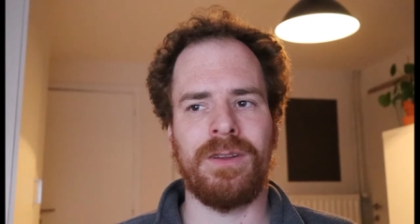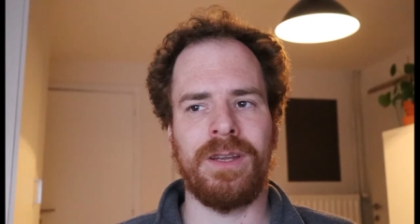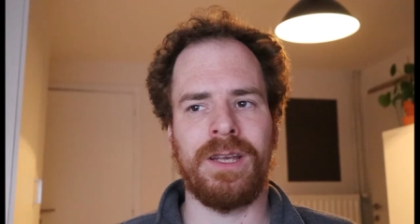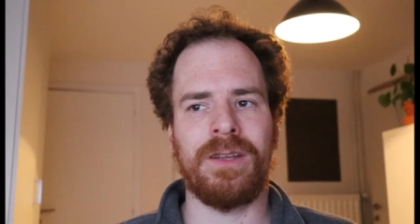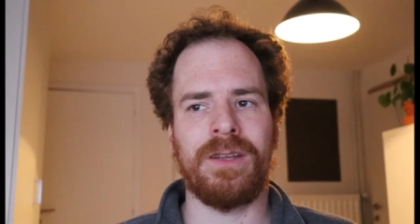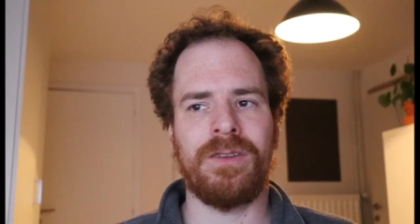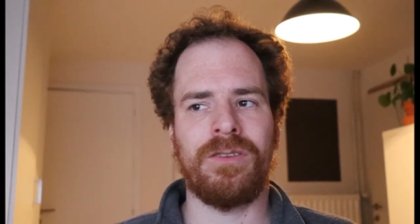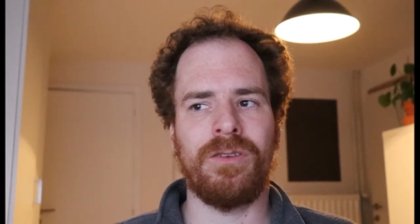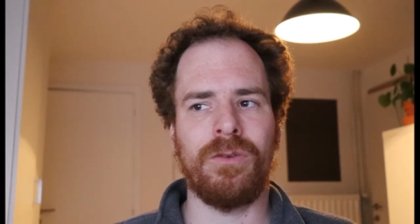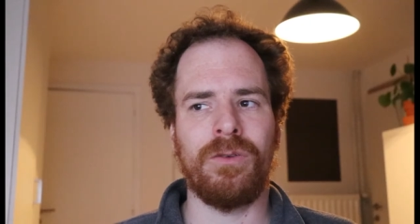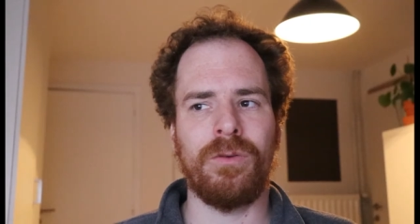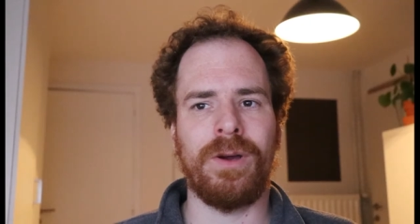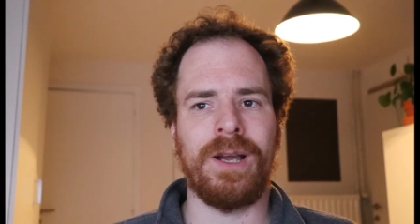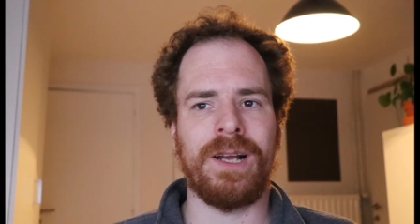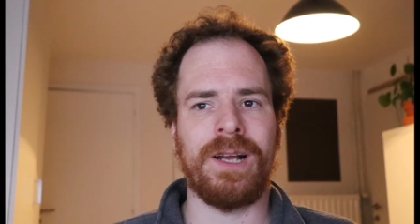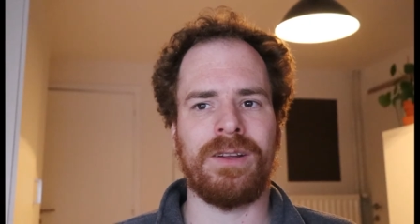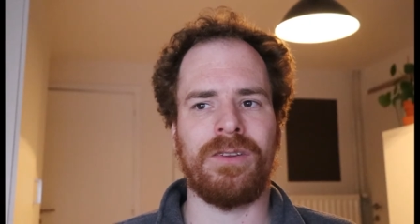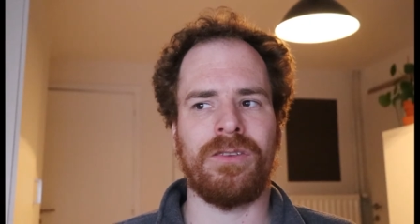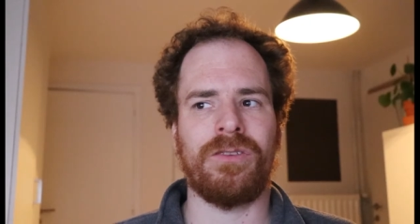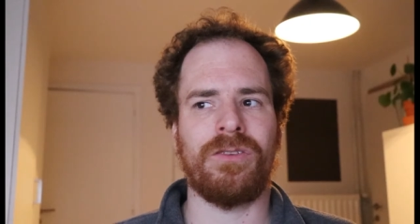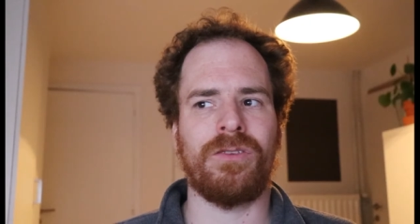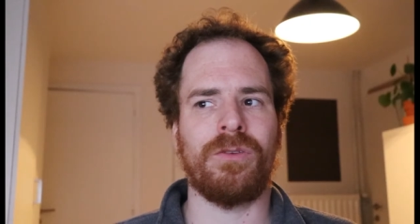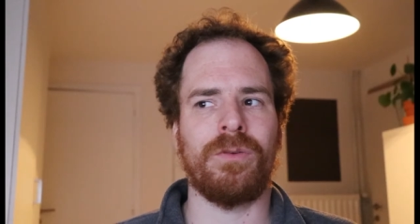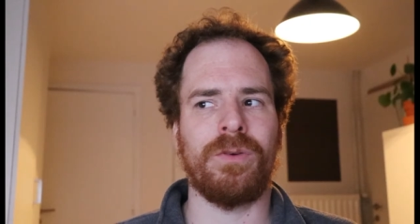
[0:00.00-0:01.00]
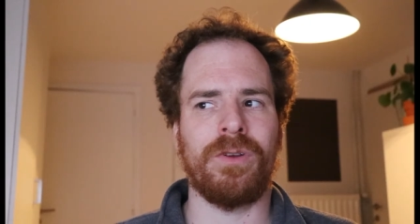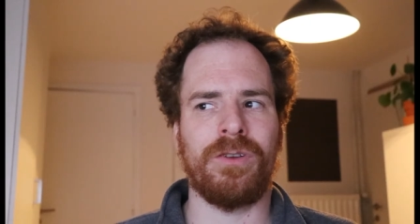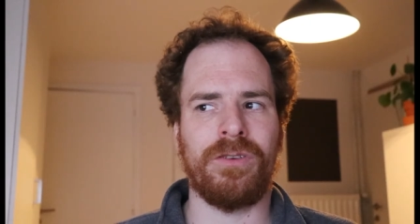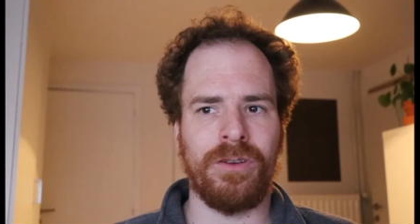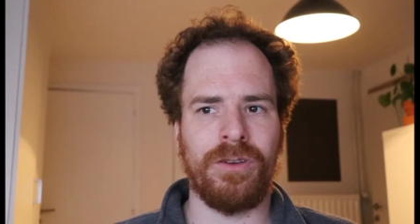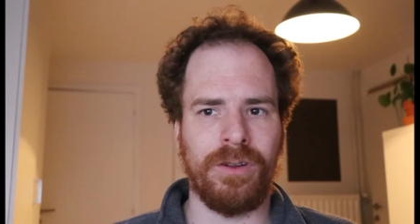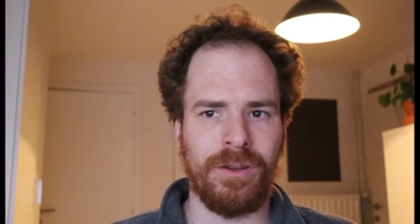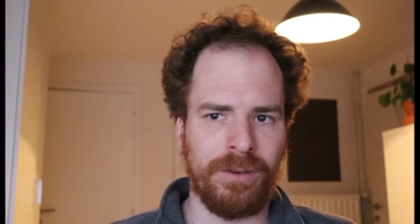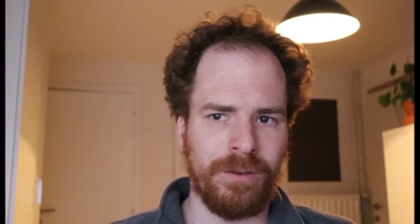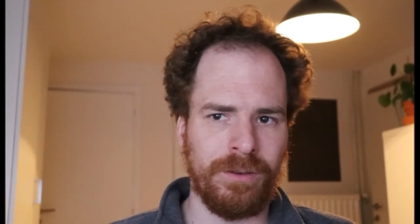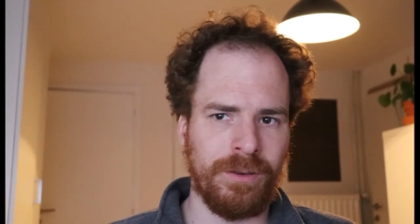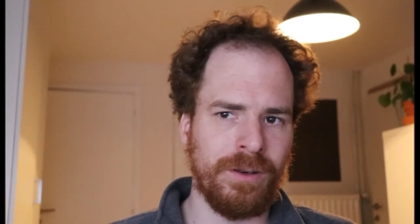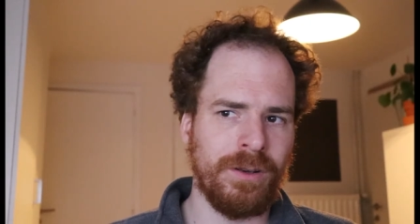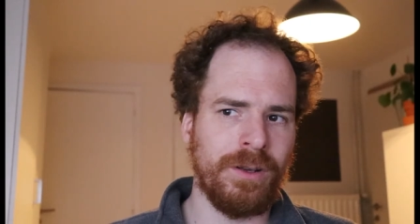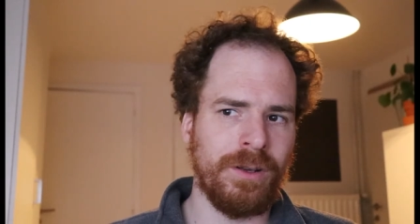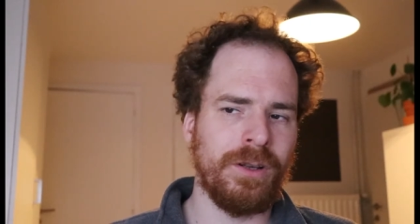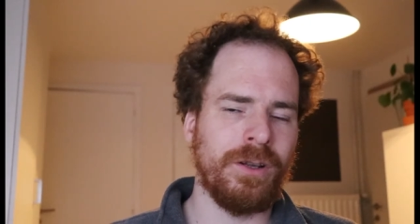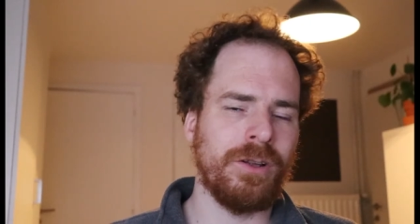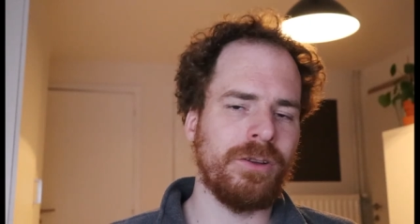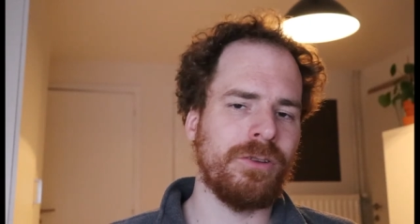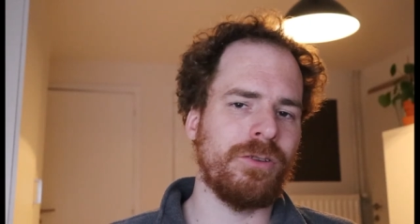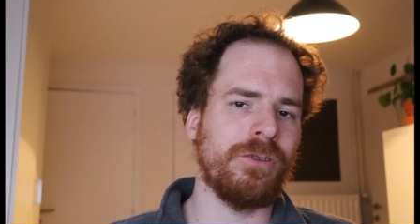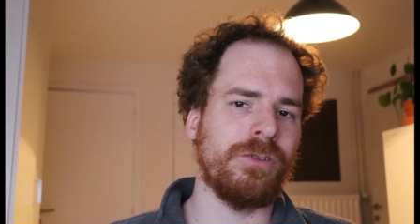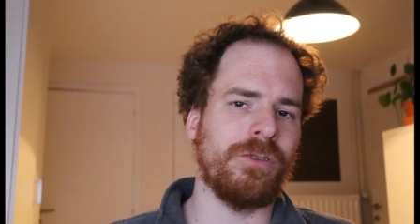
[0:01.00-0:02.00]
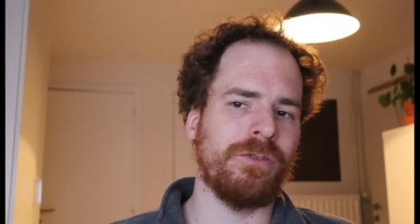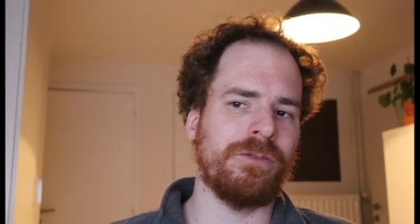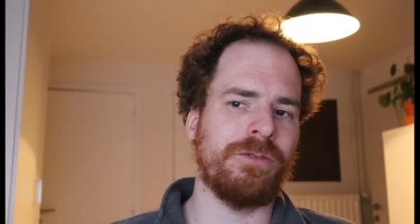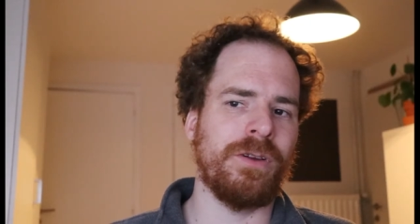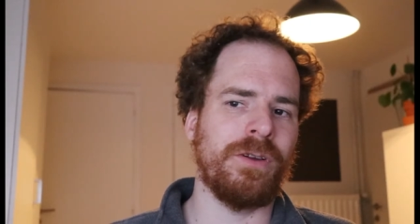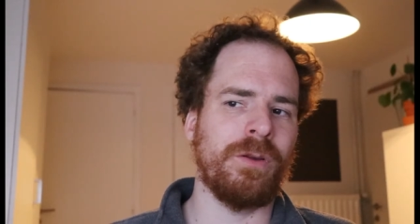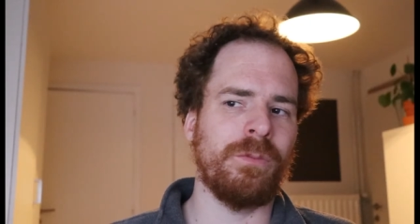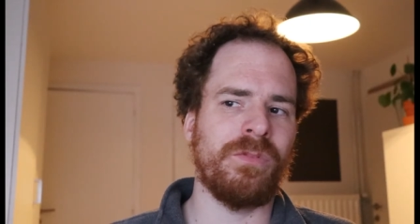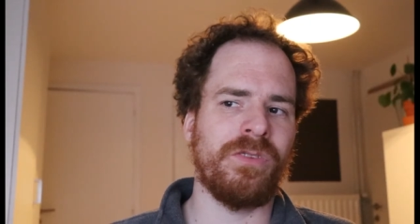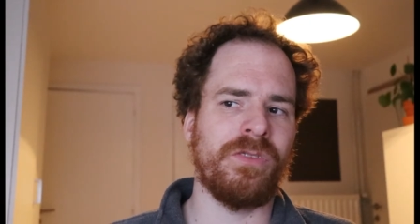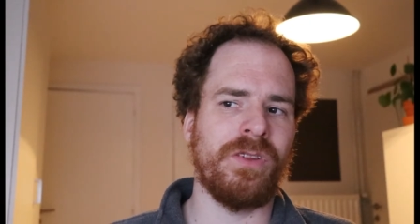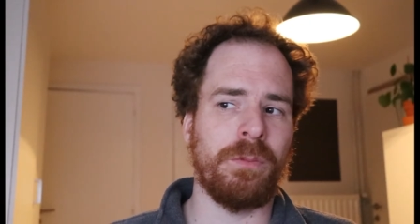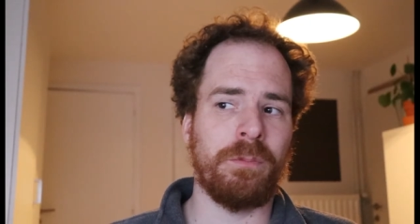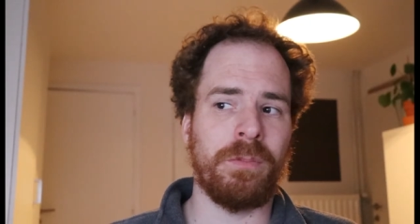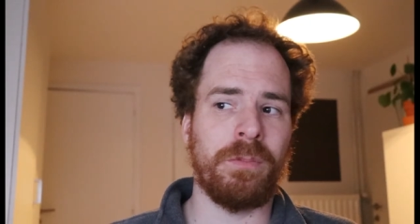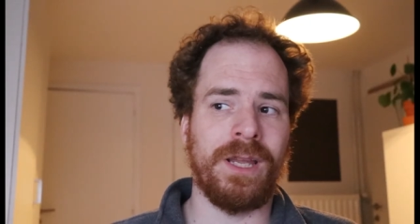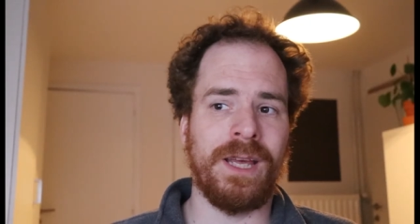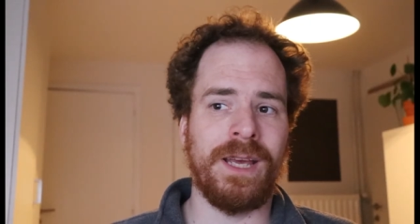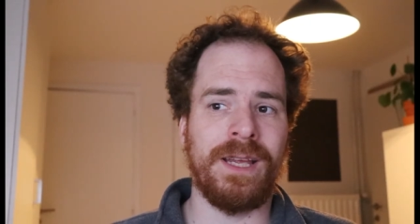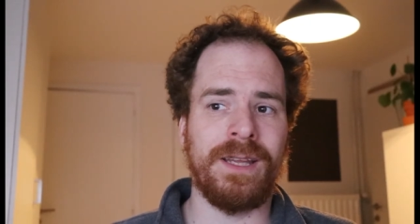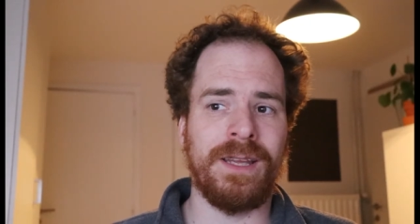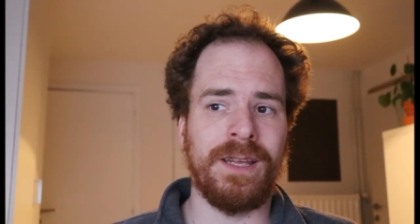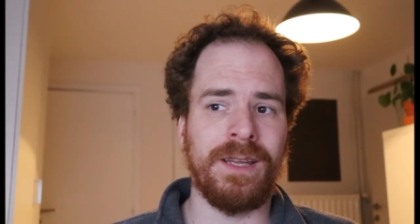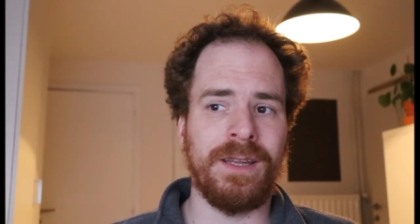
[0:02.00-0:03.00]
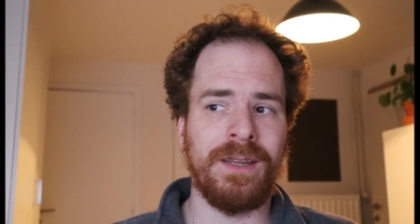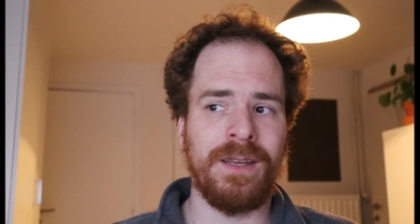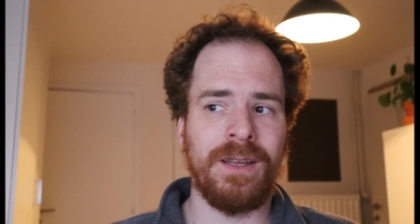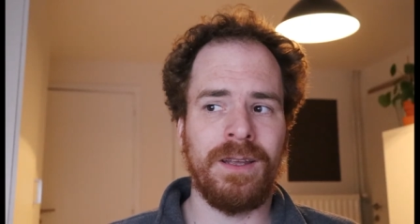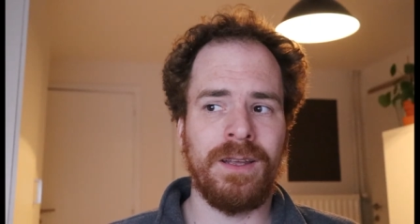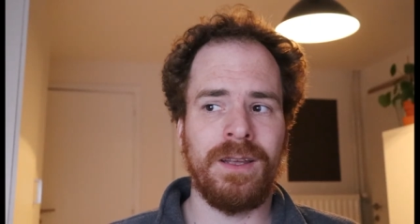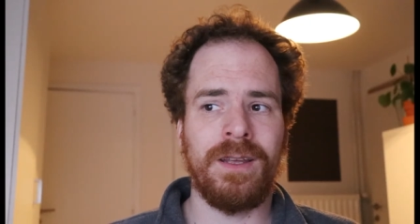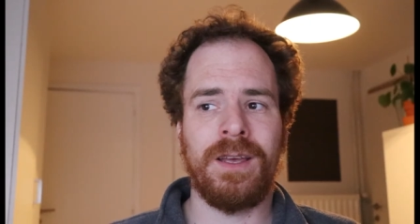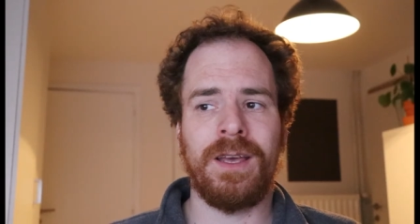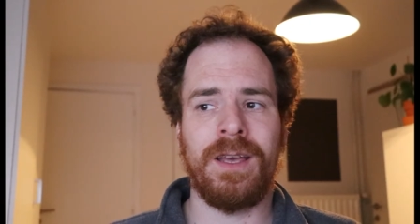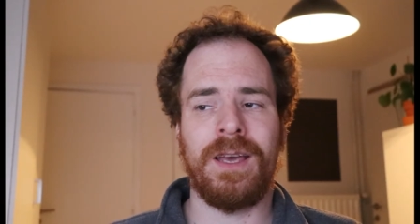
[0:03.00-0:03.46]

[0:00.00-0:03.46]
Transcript: to link two actors to each other, to the films they played in